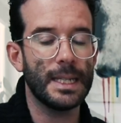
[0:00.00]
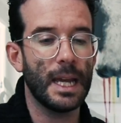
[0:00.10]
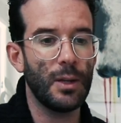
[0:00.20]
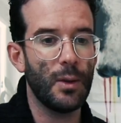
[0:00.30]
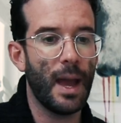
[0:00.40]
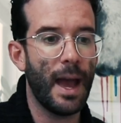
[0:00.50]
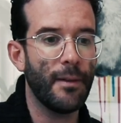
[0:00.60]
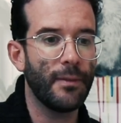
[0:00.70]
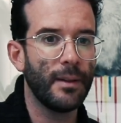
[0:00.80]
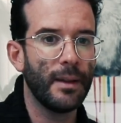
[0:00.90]
that you
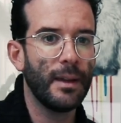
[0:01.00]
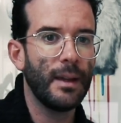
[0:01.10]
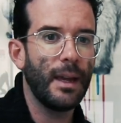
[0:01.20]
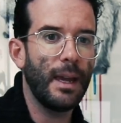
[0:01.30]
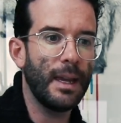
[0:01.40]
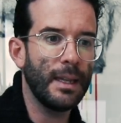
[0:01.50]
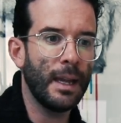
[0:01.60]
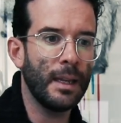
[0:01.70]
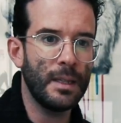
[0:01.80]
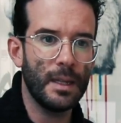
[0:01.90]
have and
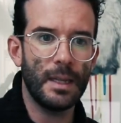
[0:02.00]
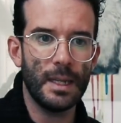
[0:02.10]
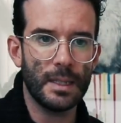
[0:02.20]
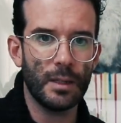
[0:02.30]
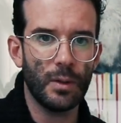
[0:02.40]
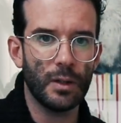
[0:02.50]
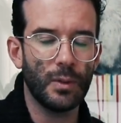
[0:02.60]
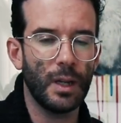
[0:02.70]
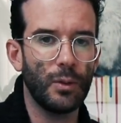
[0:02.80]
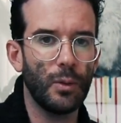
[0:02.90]
the ideas that you are
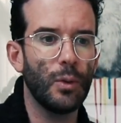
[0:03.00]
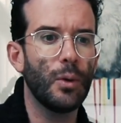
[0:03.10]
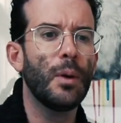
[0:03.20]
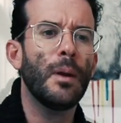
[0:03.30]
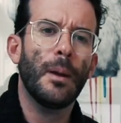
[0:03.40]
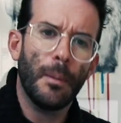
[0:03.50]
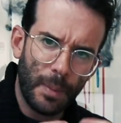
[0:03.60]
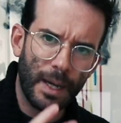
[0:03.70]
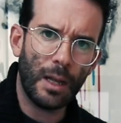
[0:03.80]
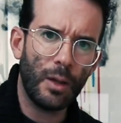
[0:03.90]
trying to do,
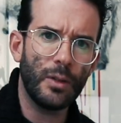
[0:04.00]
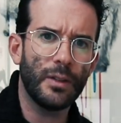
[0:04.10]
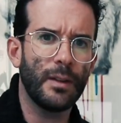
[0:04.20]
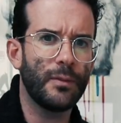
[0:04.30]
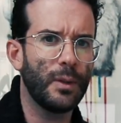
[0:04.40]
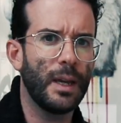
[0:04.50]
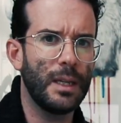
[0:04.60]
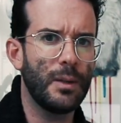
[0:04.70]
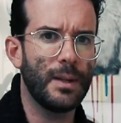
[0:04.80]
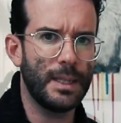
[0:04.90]
but allow yourself to get
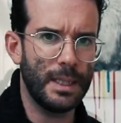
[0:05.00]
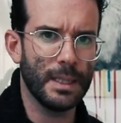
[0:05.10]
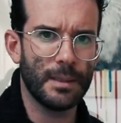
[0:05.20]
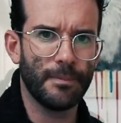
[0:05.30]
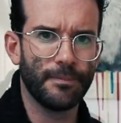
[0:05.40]
new ideas.